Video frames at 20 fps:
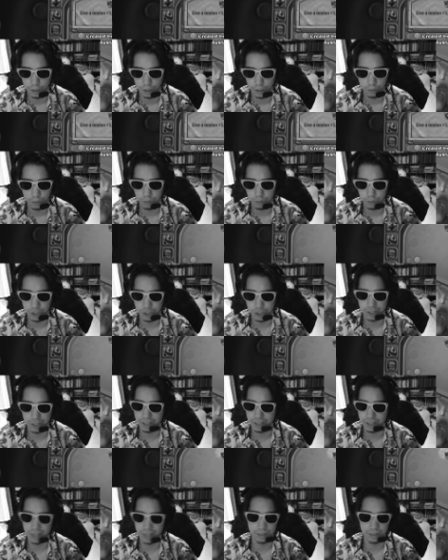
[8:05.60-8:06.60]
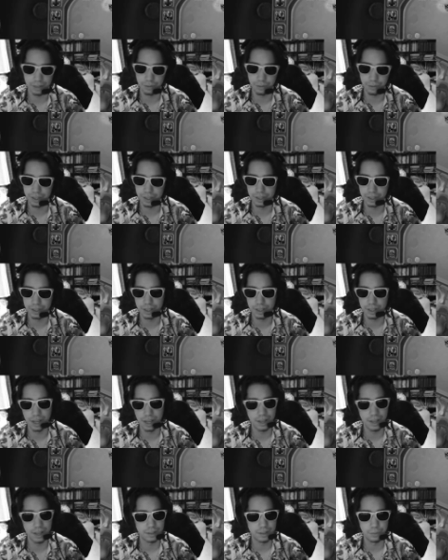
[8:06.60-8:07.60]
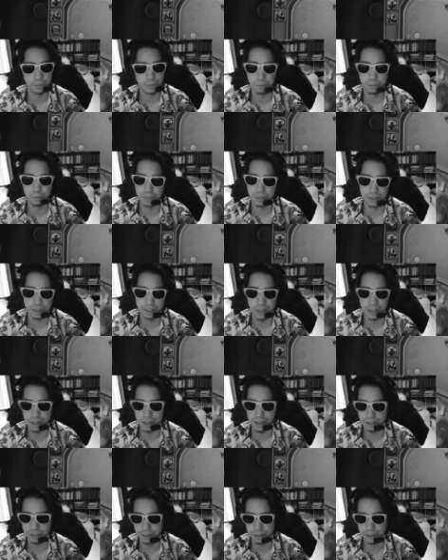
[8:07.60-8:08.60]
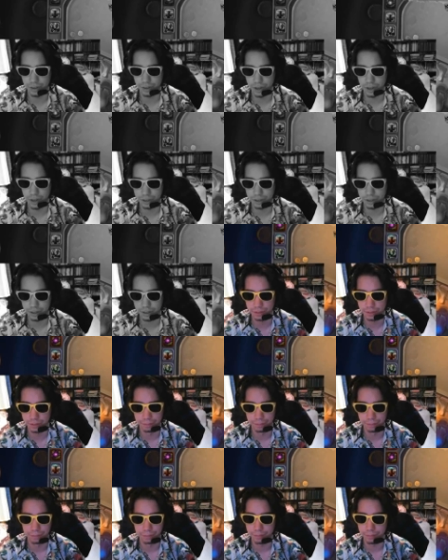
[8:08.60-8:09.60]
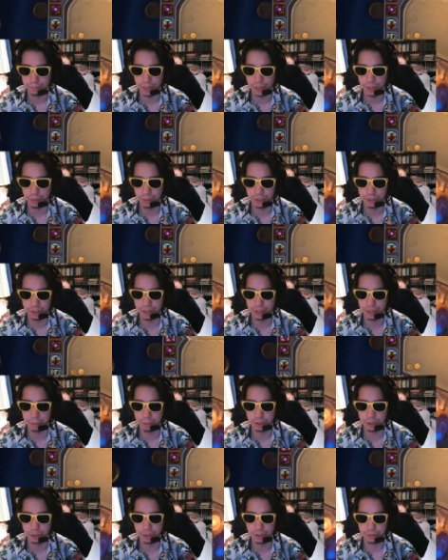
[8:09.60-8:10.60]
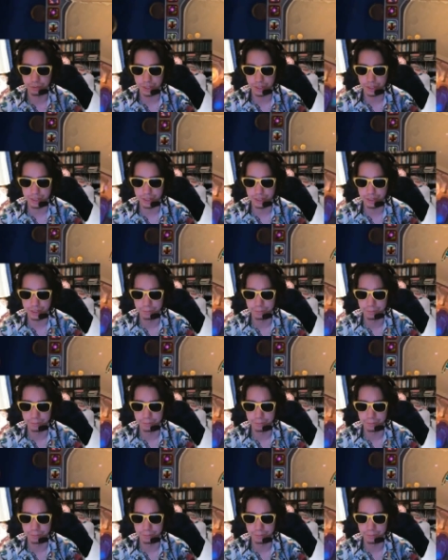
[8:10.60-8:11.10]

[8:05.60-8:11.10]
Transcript: We just got defeated, guys. This darkness rocks. I wasn't able to defeat it.